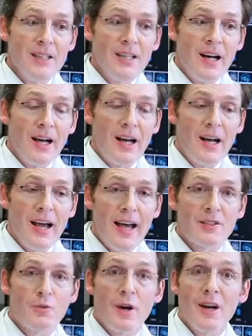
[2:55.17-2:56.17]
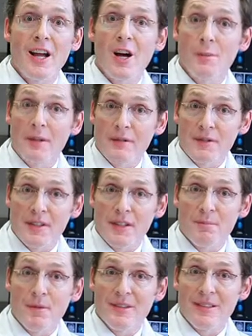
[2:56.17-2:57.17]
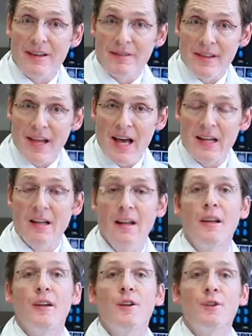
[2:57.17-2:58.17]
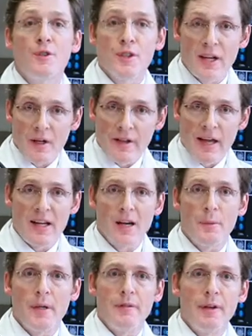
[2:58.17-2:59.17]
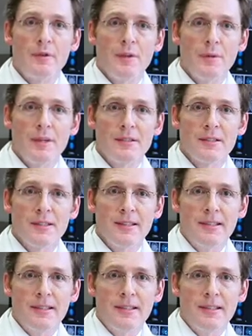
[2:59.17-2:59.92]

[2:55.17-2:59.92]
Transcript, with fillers: uh, has to wear a helmet for six months after that. Check on that helmet every three months.